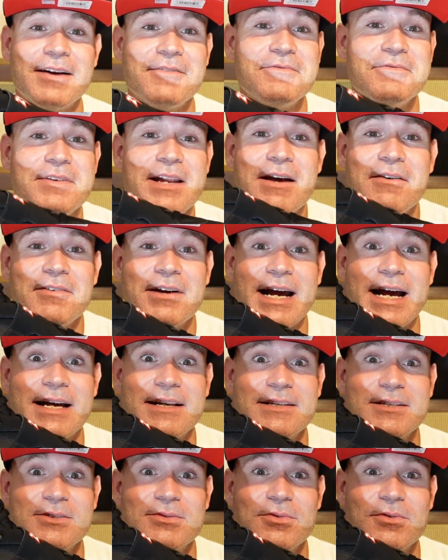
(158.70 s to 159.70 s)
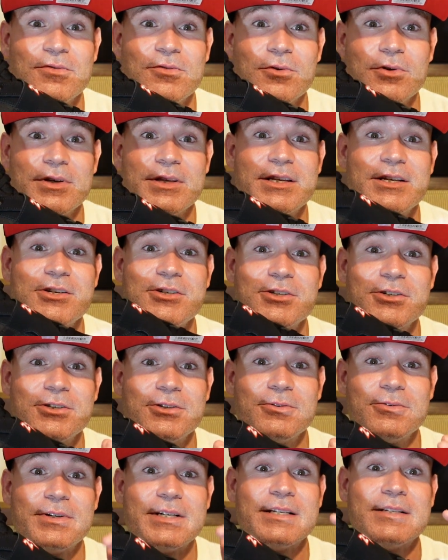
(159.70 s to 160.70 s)
I've never had this before, this shoe
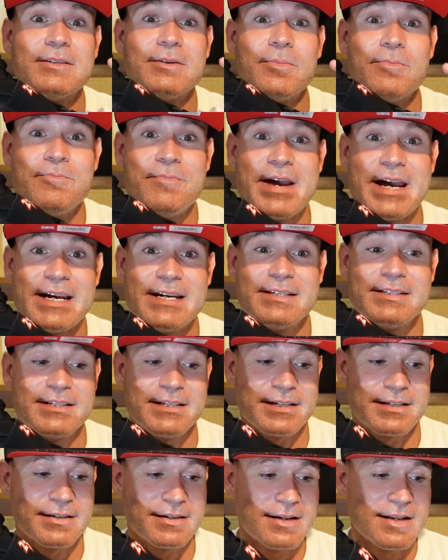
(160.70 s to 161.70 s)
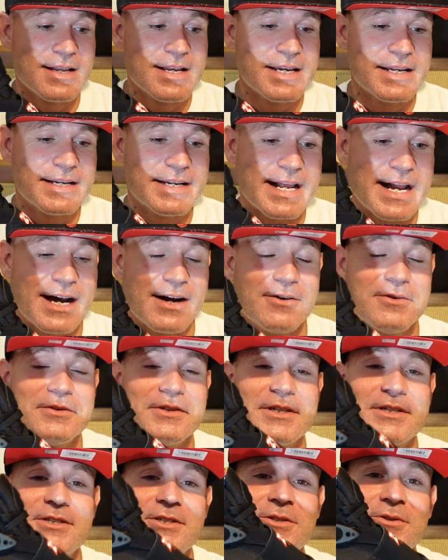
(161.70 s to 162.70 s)
is amazing. Now,
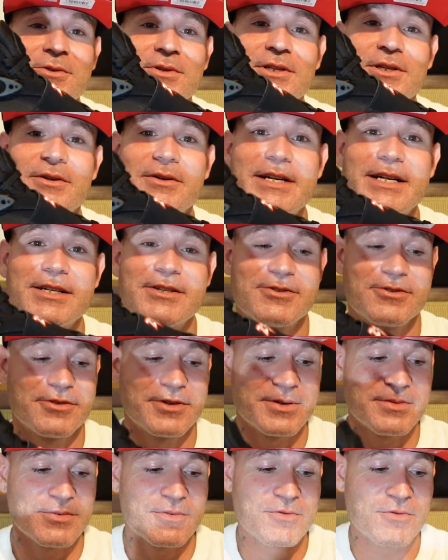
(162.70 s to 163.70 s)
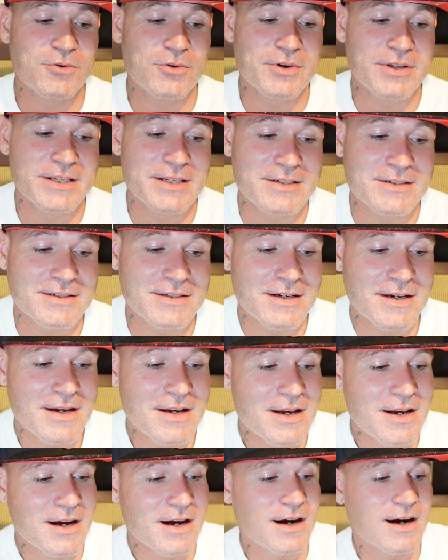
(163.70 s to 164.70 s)
let's do a little history before this.
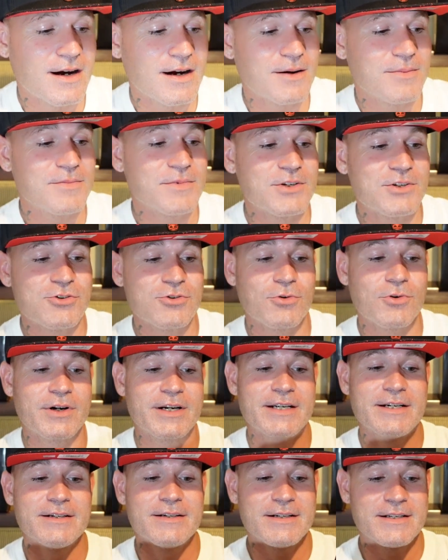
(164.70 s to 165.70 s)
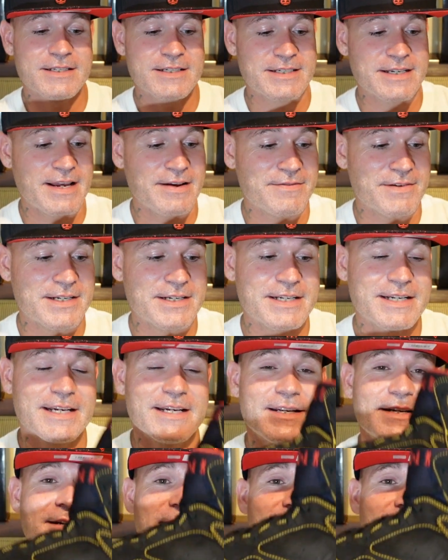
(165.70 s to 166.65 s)
The Jordan 7 did